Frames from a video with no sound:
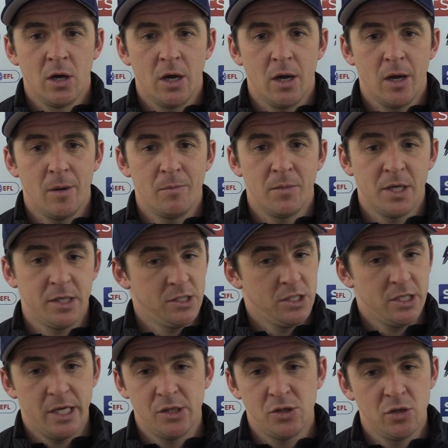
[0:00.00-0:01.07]
And as
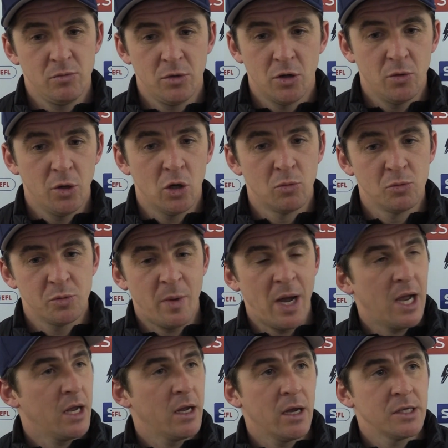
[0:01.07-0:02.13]
I said to him, he comes
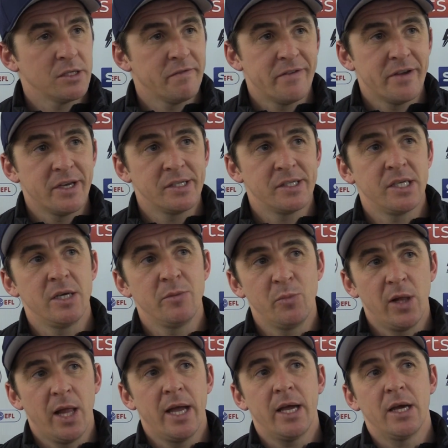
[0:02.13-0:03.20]
back as a first
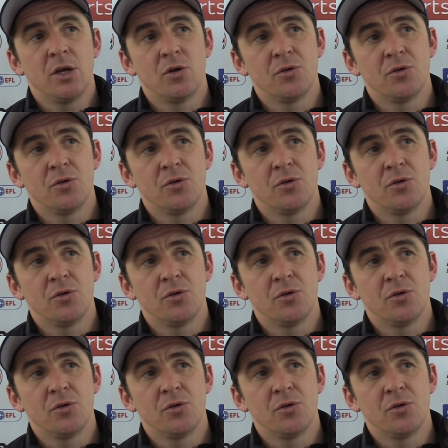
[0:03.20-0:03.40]
team player,